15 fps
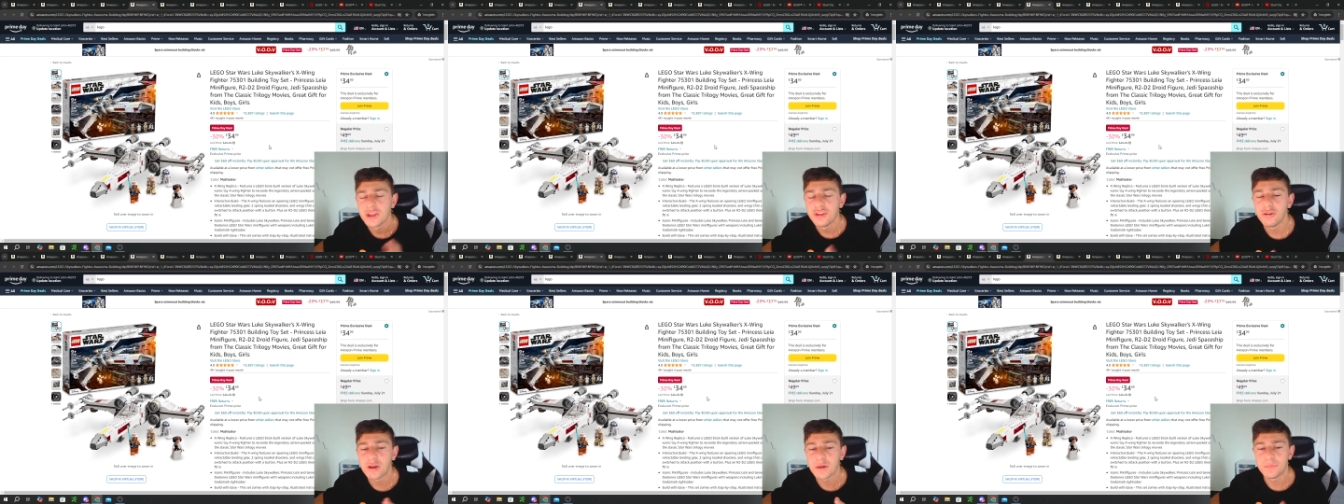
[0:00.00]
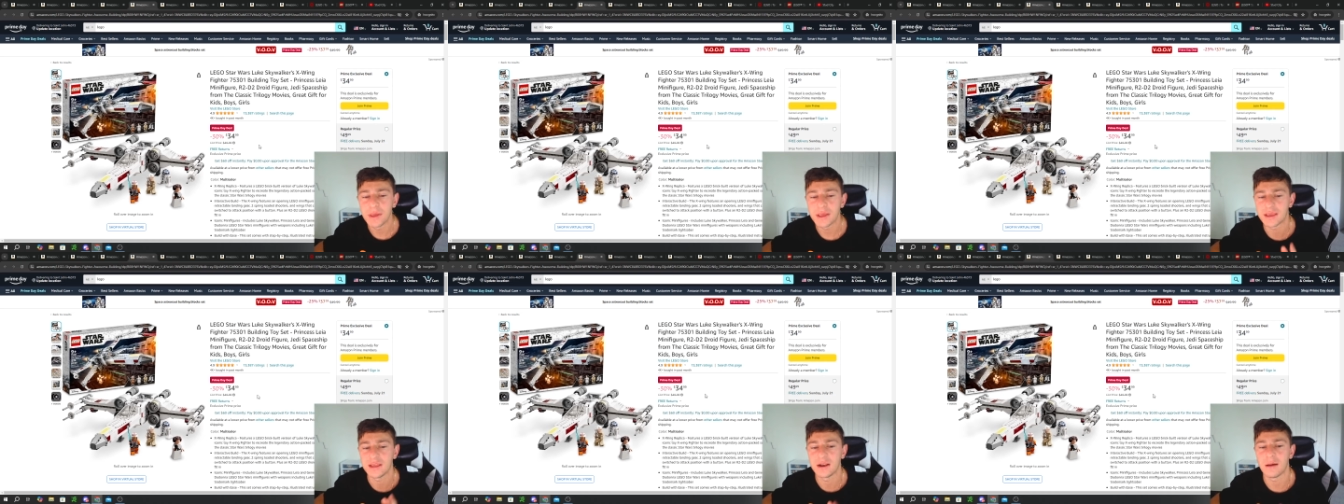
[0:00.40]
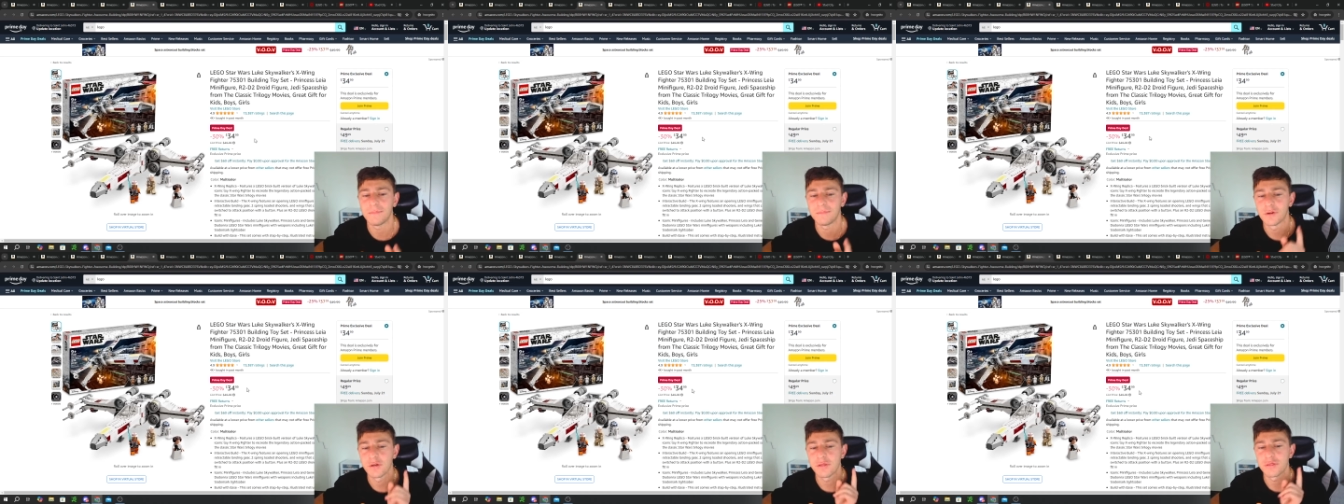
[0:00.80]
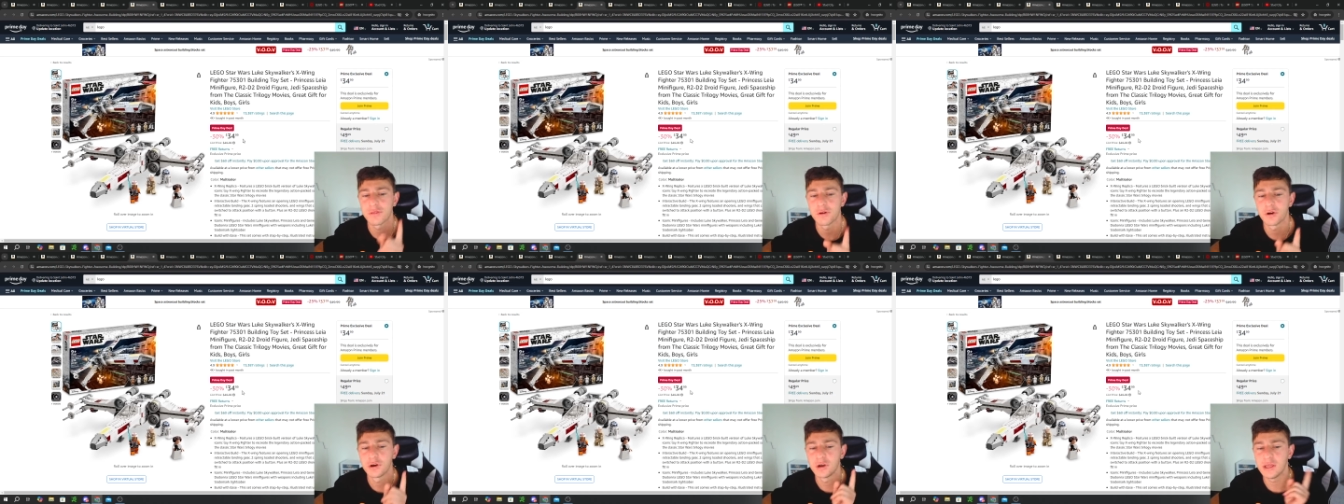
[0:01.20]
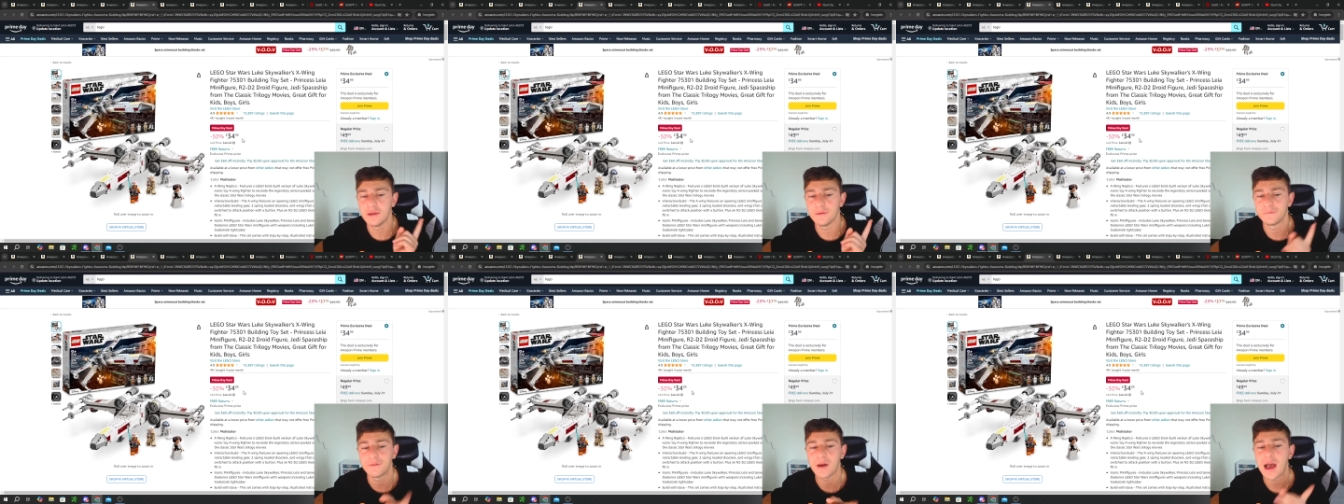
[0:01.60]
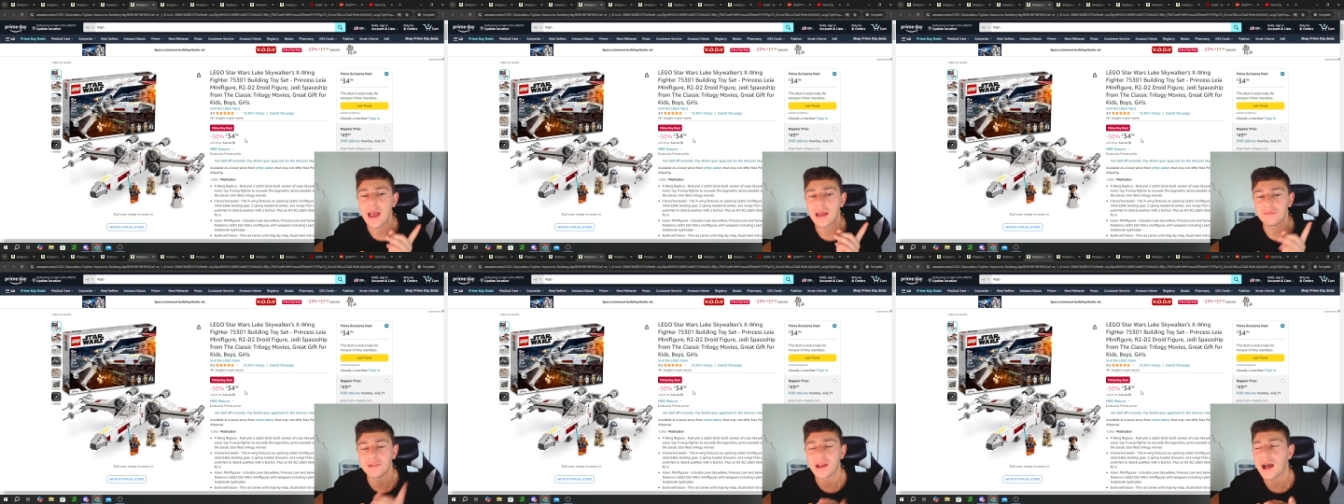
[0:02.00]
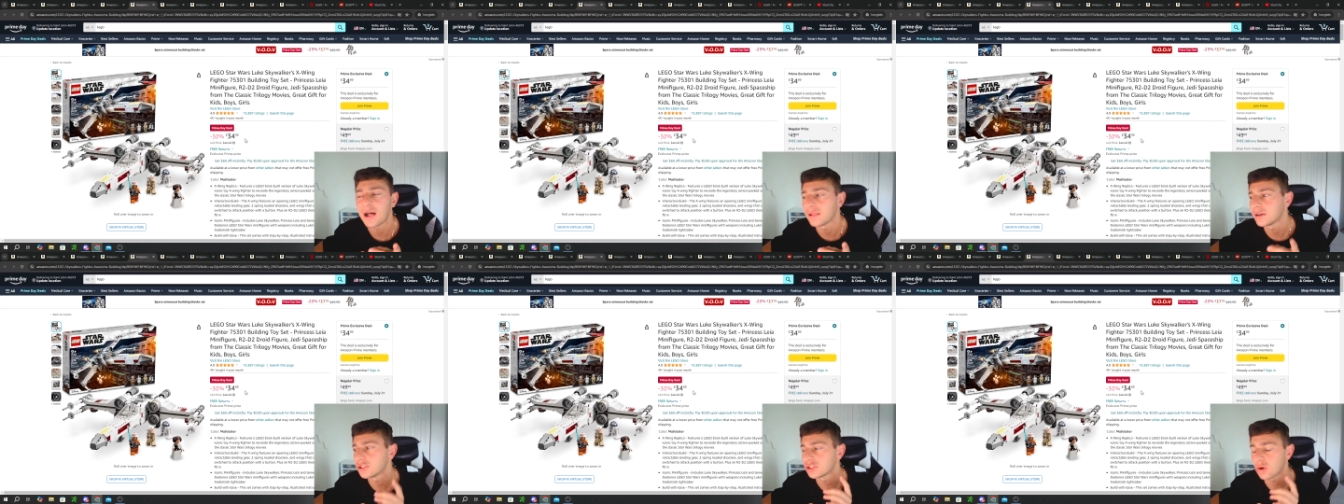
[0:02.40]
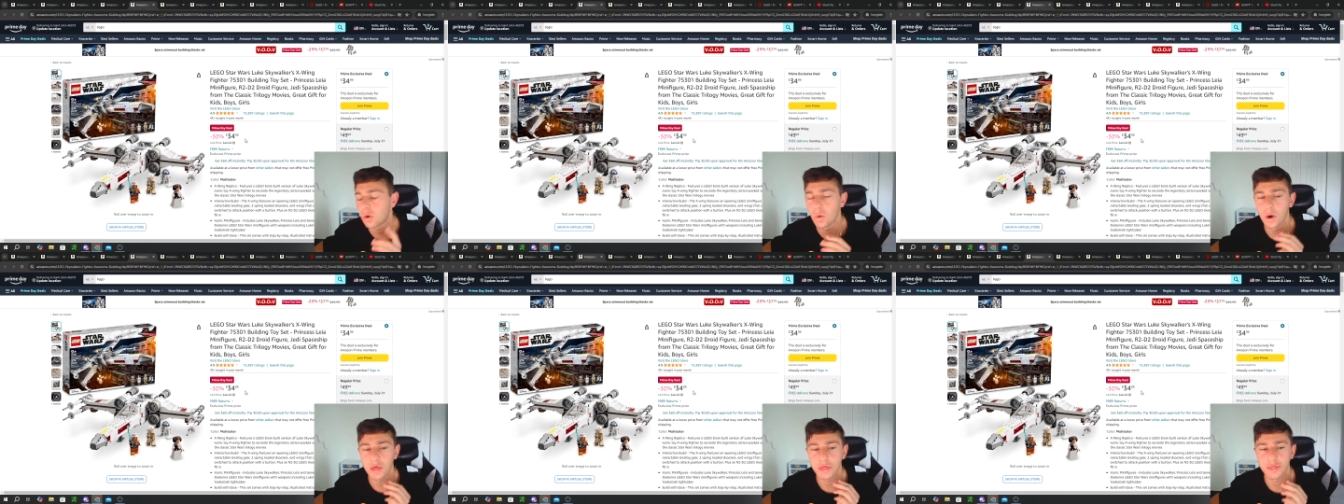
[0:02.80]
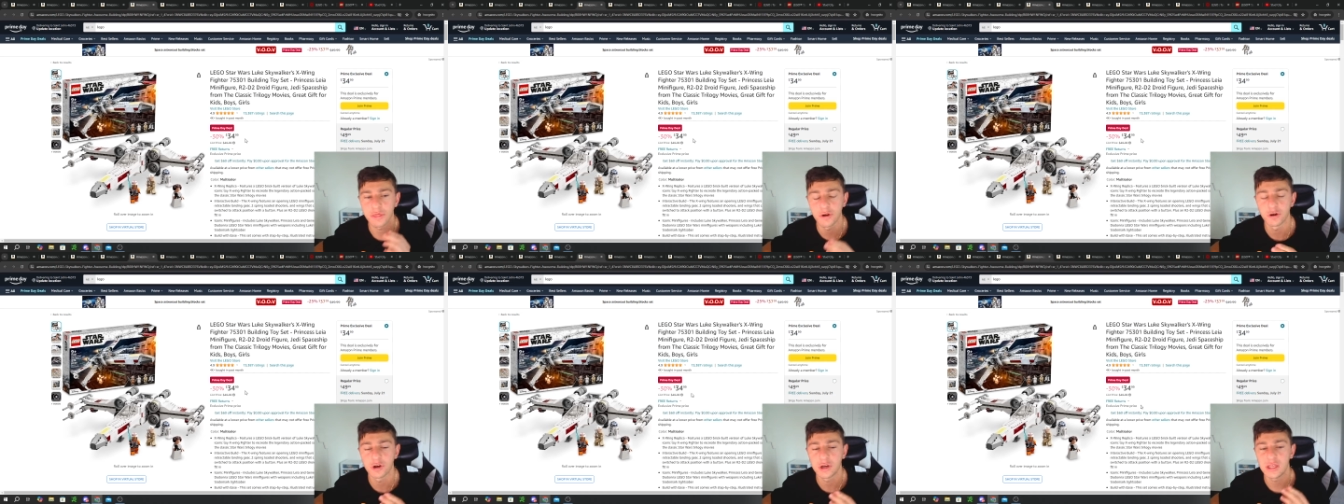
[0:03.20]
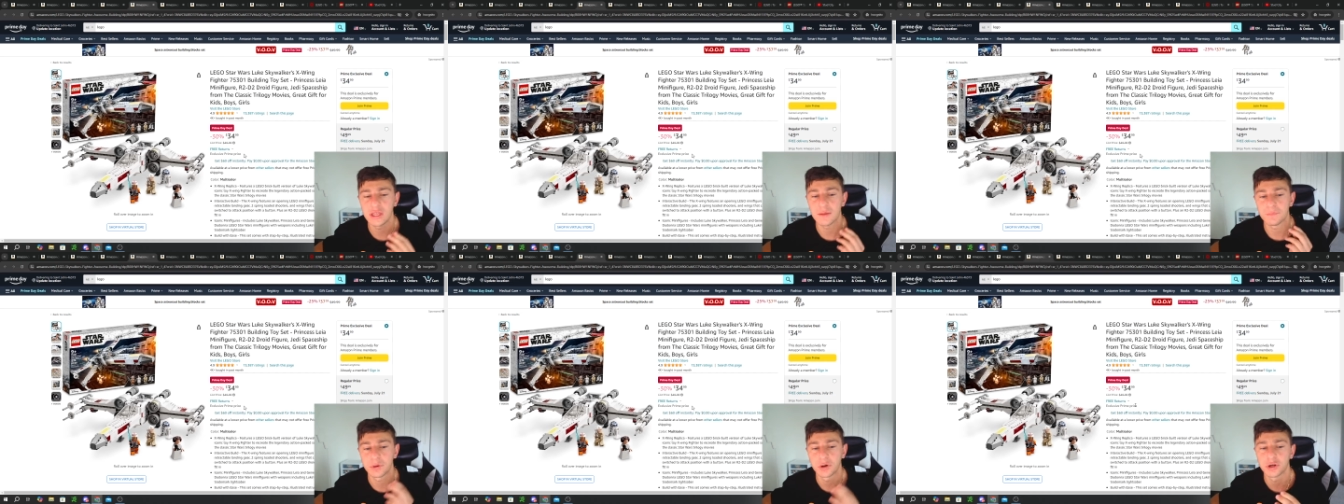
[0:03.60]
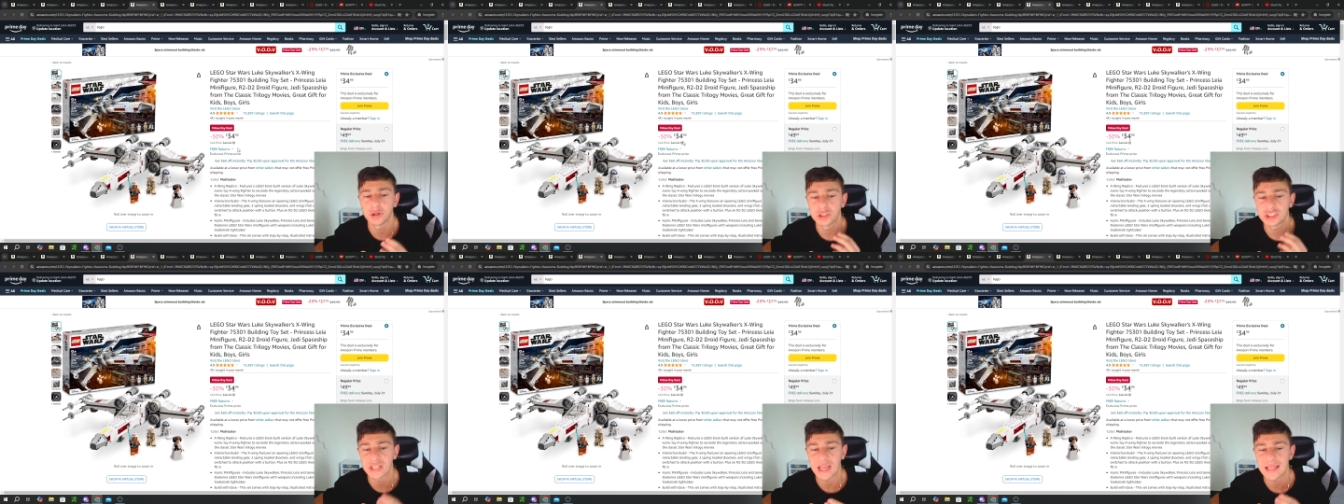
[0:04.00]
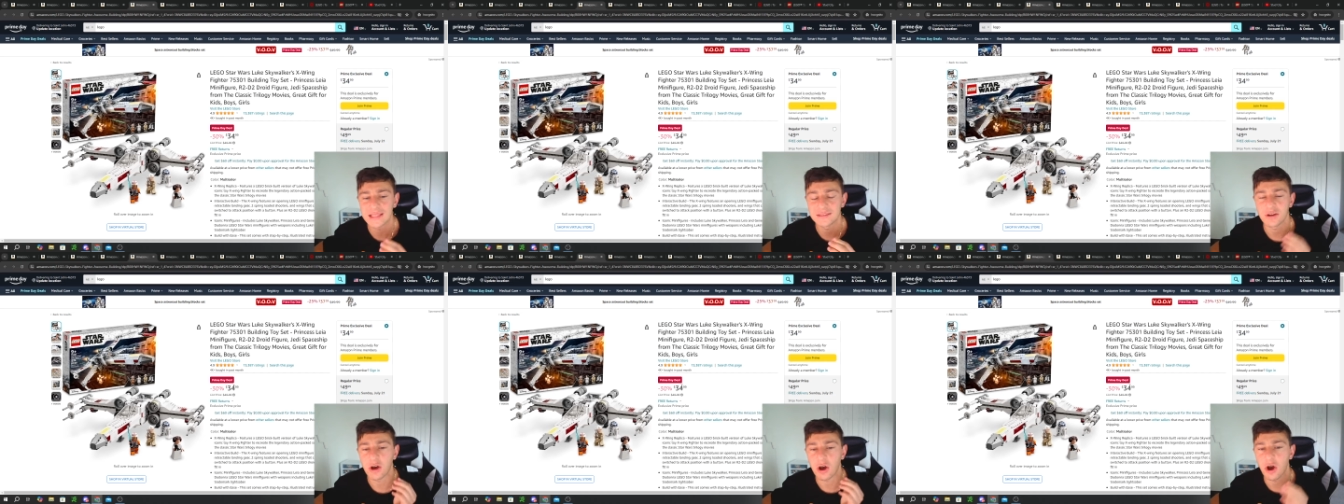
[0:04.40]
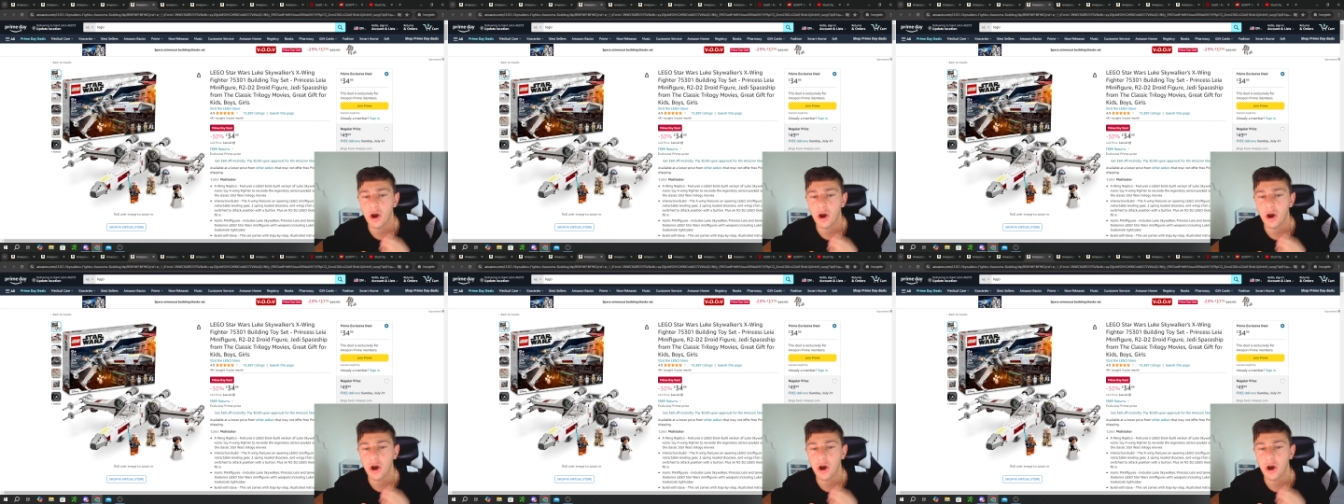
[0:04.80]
you could pick it up for $35 or 30%